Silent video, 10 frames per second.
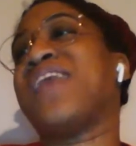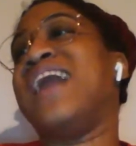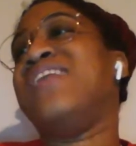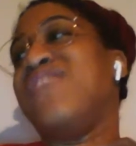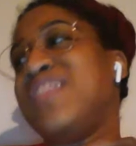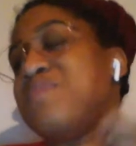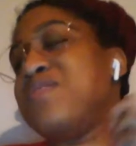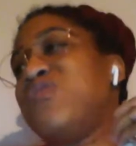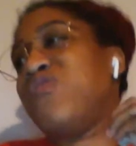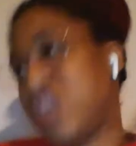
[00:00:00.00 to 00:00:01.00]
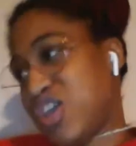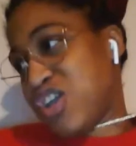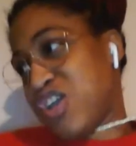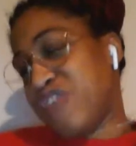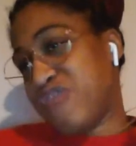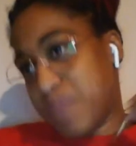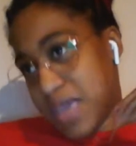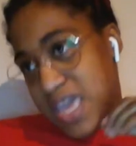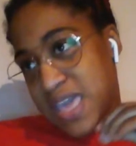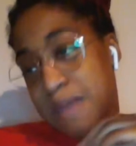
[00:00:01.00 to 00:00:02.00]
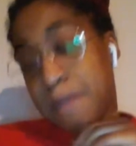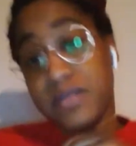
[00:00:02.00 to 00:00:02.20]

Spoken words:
developed this fear of being